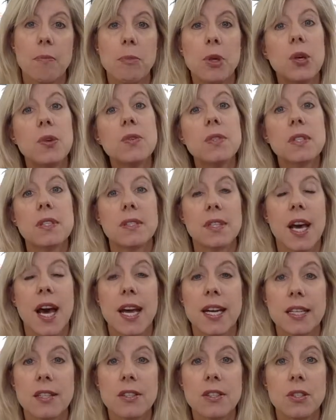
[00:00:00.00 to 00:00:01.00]
used its
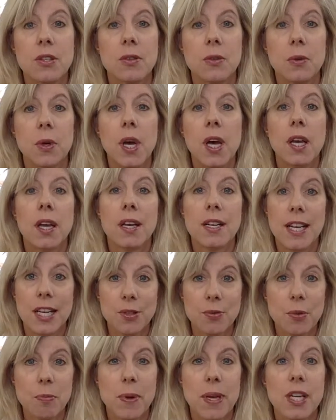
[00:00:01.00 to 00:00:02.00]
guidance to
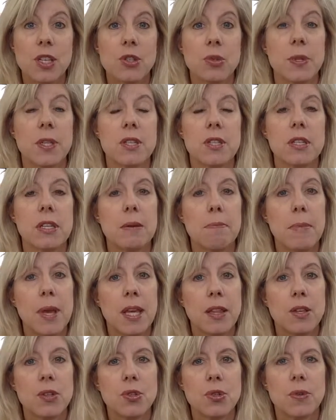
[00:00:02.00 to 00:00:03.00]
connect with my intuition and
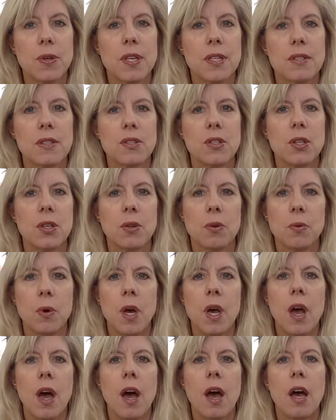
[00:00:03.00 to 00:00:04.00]
made the choice to
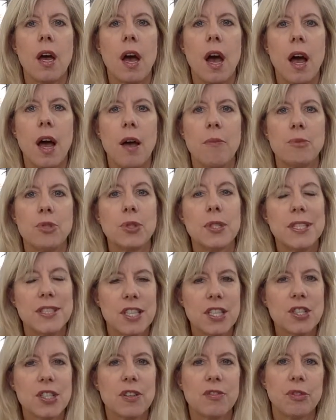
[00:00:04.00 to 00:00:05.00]

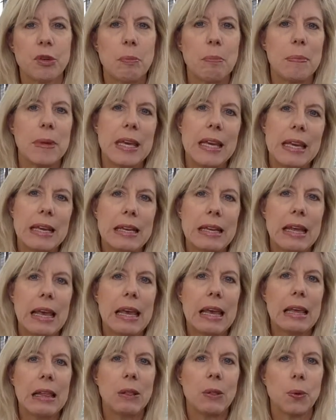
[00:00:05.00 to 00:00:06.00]
transition from being
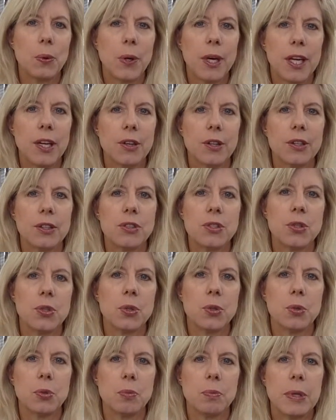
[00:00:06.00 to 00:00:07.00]
a lawyer
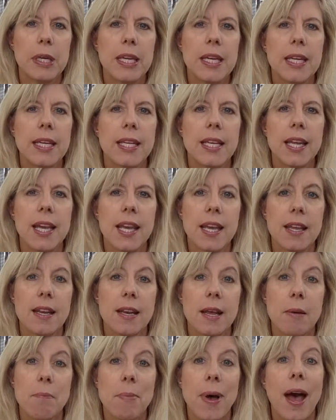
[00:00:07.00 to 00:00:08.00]
to being
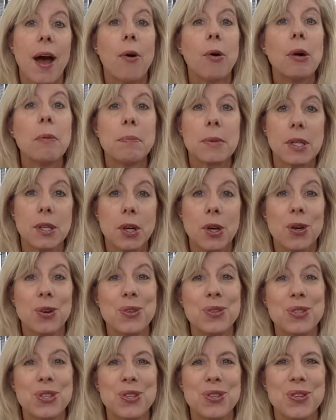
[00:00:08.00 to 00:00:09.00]
an empowerment
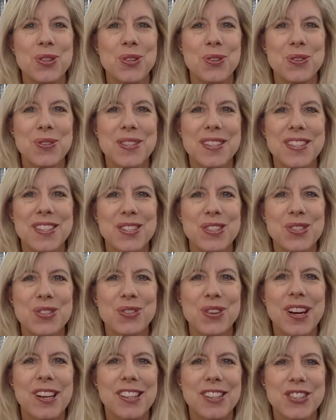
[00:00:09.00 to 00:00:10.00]
coach who uses
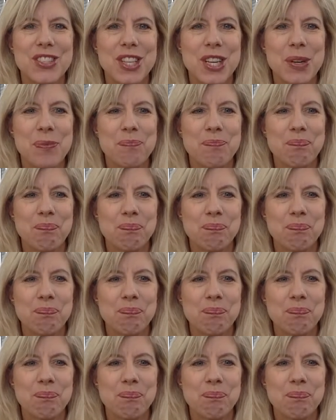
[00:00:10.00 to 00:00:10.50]
astrology.